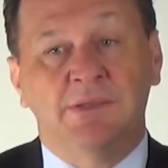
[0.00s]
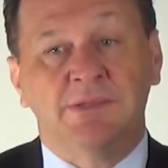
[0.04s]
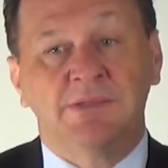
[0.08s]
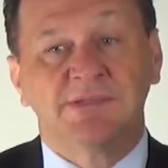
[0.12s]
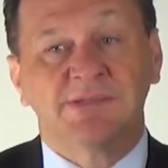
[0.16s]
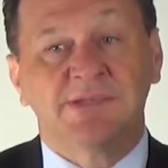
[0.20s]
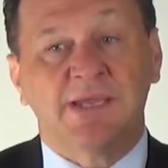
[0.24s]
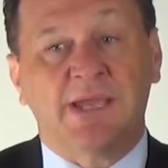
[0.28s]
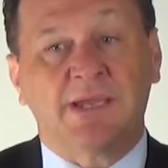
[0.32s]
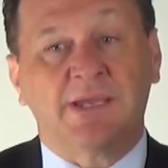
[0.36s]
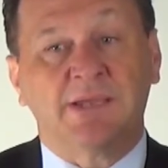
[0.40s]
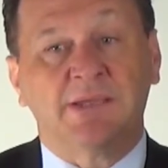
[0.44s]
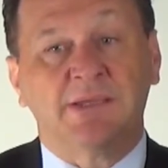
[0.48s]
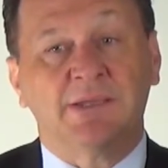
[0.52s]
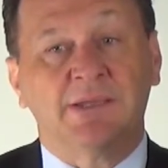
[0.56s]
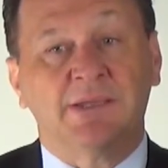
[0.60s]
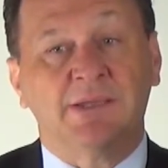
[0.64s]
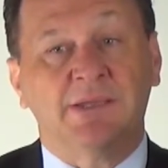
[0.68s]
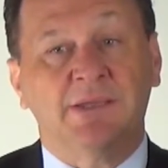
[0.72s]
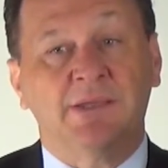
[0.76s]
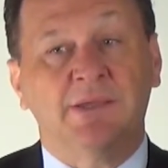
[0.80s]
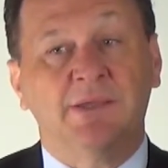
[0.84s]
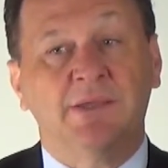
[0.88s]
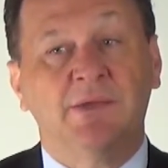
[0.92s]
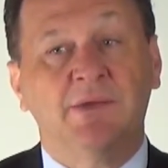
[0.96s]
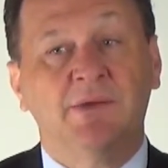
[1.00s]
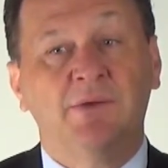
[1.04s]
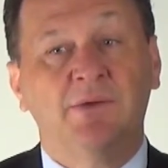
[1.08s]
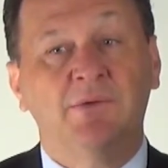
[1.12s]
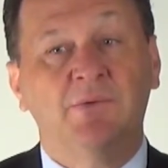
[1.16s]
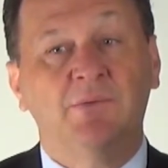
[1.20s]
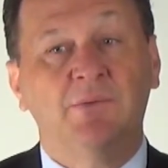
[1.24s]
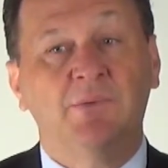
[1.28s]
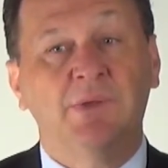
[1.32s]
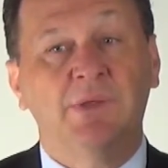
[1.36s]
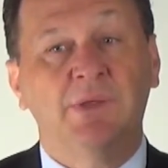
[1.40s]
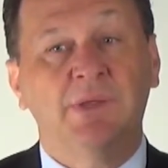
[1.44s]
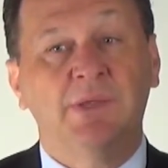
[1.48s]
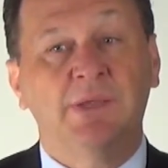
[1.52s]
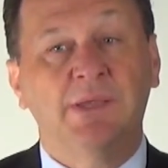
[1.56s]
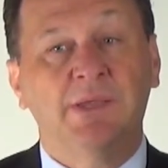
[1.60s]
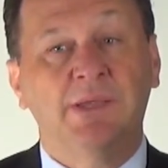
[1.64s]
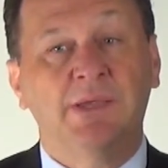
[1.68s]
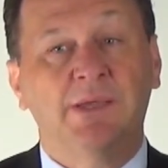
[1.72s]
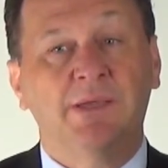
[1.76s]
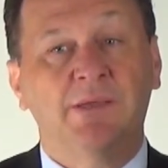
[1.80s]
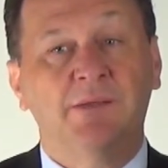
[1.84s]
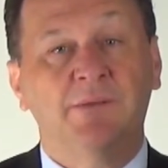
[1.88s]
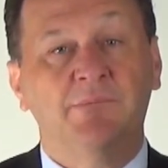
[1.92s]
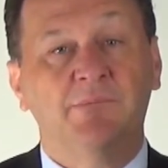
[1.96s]
Secondly, we
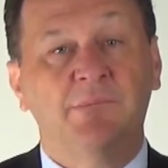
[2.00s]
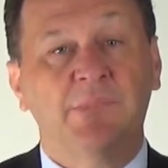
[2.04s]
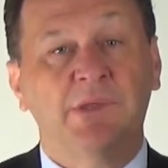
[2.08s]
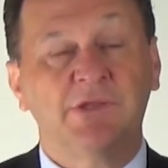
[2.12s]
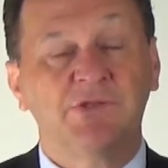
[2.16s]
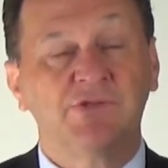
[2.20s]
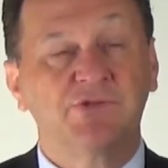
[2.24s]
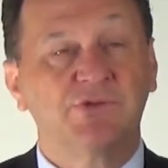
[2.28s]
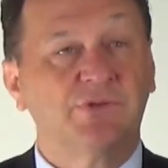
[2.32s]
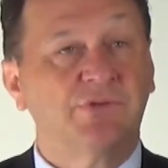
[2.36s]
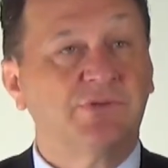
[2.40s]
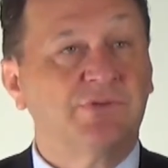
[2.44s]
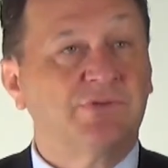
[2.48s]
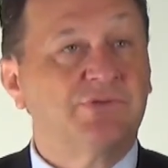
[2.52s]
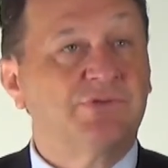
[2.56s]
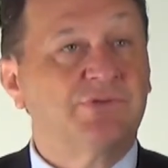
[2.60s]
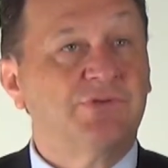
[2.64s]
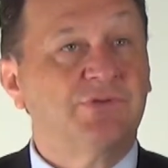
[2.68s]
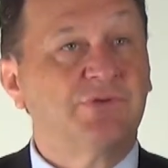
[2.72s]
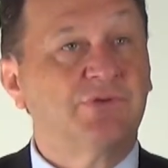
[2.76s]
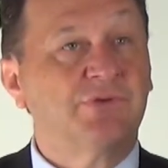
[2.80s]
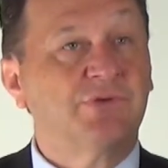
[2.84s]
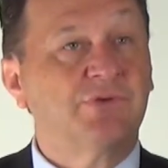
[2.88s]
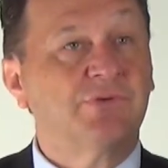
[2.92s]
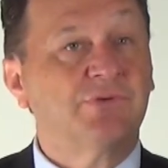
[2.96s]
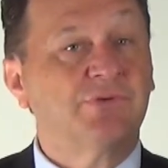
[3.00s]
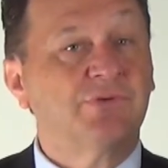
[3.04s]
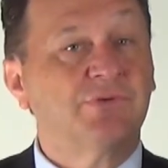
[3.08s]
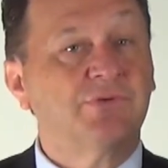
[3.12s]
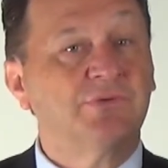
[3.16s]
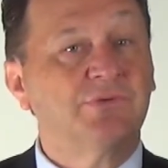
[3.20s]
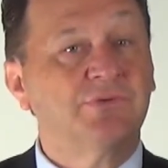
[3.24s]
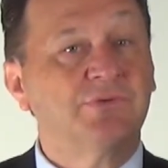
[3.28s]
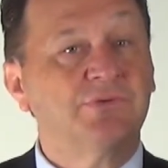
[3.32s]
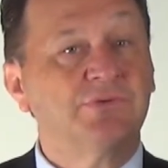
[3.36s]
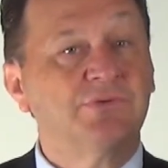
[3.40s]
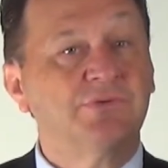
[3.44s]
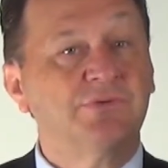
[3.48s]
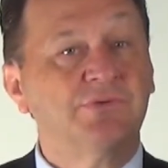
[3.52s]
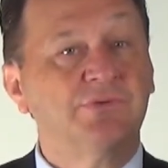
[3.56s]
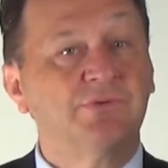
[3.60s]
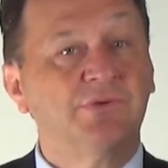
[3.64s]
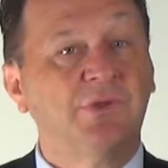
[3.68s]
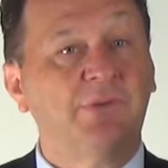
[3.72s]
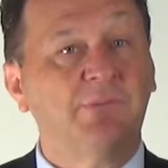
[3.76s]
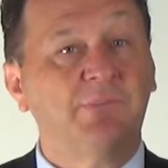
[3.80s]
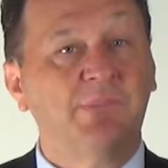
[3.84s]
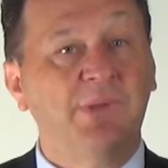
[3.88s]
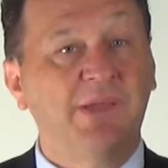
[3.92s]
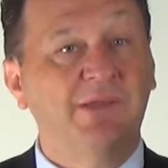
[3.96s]
make sure that you're
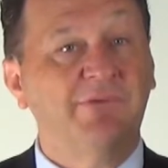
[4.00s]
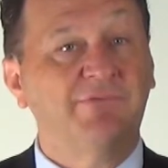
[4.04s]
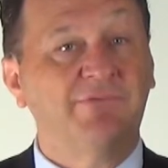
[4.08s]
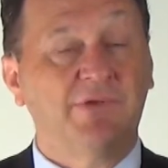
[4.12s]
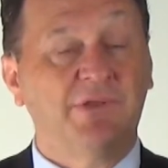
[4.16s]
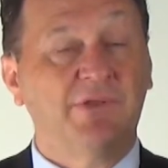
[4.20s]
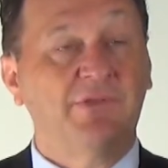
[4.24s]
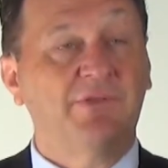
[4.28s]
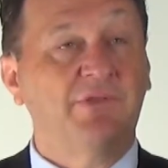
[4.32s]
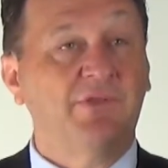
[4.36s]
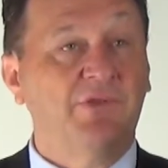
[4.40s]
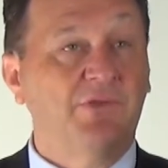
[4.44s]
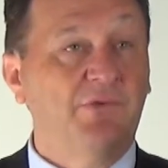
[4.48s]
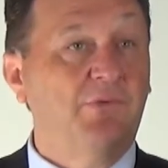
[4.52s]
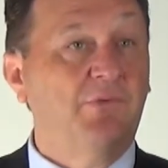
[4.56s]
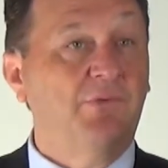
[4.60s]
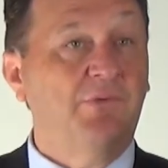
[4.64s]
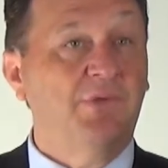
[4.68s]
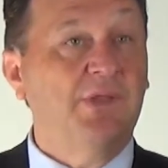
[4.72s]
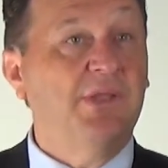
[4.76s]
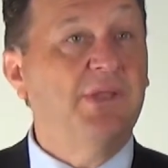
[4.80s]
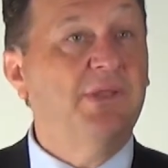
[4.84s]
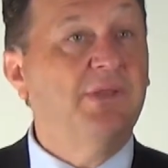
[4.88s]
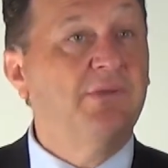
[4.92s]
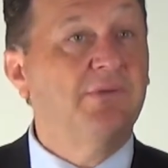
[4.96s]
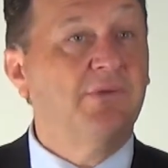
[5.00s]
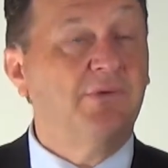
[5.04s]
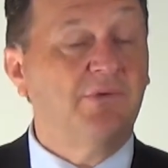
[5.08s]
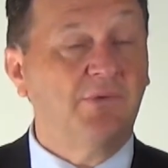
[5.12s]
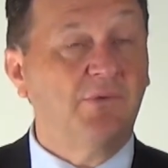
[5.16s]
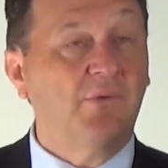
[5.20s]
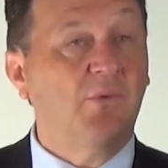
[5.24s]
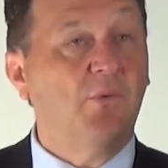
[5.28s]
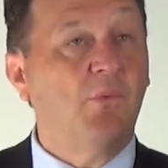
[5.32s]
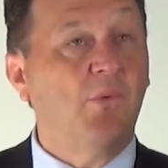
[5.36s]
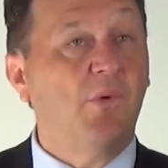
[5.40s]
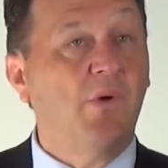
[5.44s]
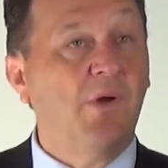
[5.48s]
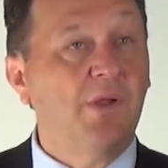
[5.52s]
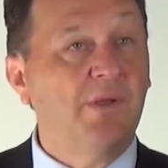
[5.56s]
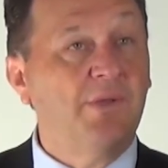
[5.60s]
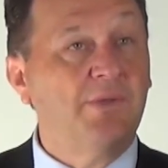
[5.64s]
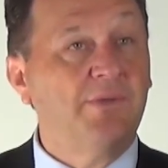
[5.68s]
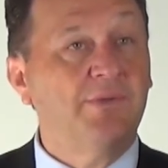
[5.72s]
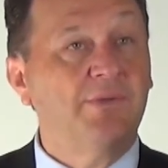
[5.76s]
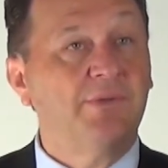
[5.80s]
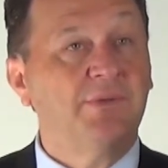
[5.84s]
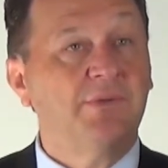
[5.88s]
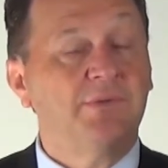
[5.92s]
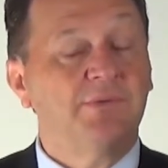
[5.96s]
not paying for anything you don't need or don't
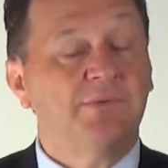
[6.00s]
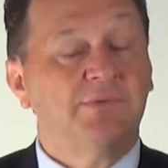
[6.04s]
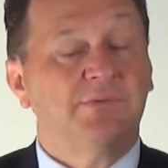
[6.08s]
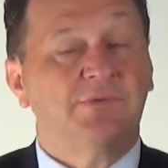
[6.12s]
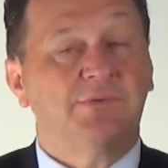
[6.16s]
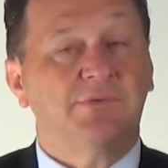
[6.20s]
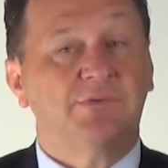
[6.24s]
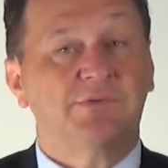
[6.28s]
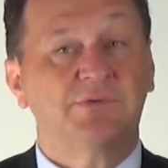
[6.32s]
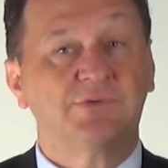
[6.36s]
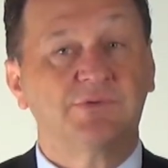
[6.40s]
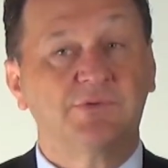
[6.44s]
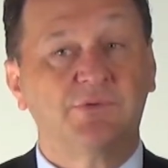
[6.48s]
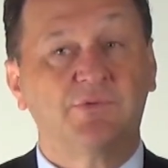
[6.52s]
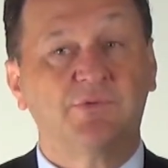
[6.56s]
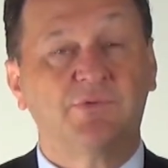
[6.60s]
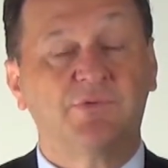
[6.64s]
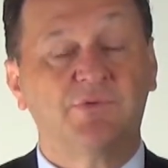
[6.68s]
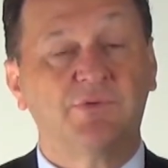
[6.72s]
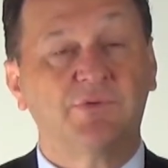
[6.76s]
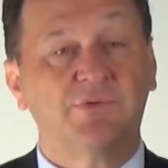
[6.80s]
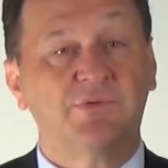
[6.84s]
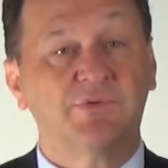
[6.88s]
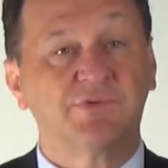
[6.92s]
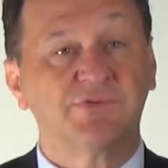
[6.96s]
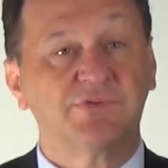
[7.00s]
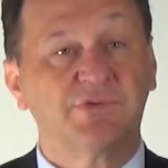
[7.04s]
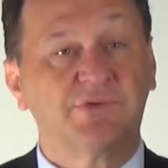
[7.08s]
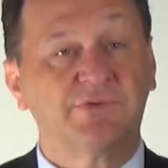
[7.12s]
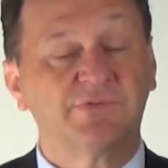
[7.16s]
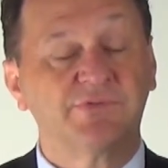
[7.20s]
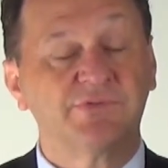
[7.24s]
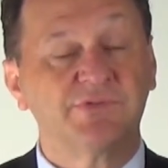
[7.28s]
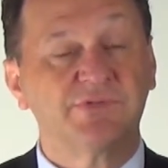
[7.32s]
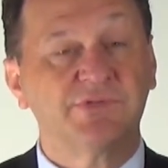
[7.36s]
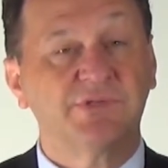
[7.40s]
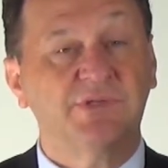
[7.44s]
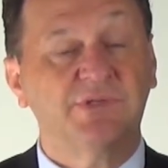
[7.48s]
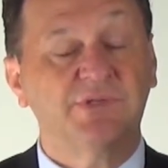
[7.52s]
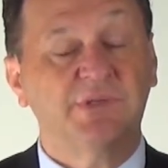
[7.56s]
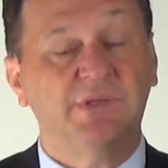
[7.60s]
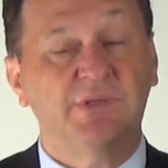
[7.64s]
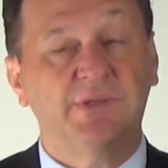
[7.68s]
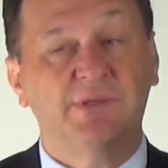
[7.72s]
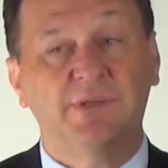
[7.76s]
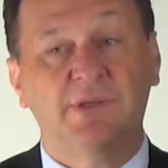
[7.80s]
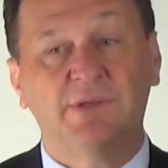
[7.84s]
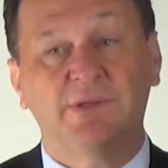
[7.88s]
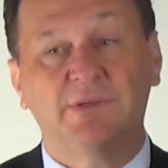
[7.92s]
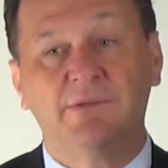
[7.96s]
want, so just go through your services in
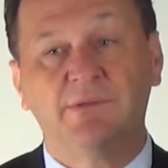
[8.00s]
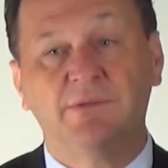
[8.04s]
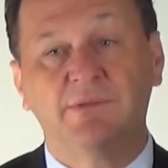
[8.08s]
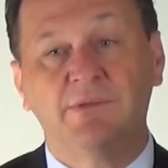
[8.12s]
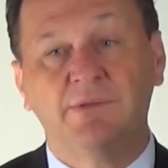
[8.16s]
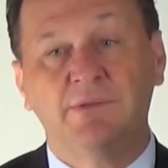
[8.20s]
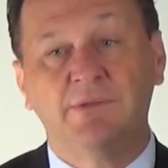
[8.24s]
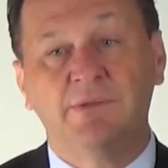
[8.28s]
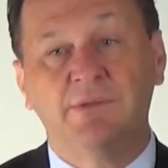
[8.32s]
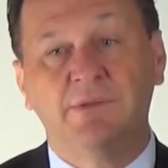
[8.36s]
detail.